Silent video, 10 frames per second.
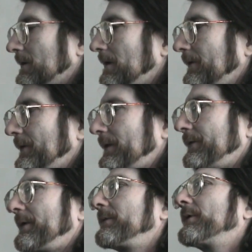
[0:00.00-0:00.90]
as far
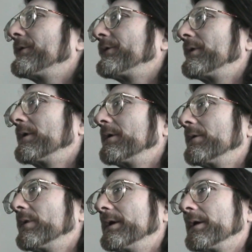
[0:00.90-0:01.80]
as I'm concerned, the
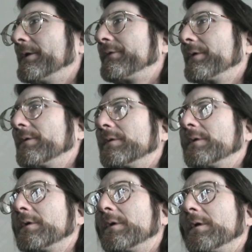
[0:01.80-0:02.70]
real issue.
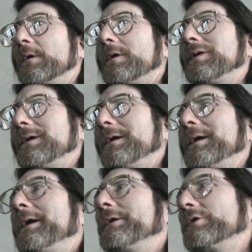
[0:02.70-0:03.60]

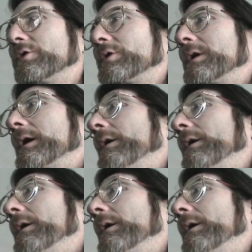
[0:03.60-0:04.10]
Your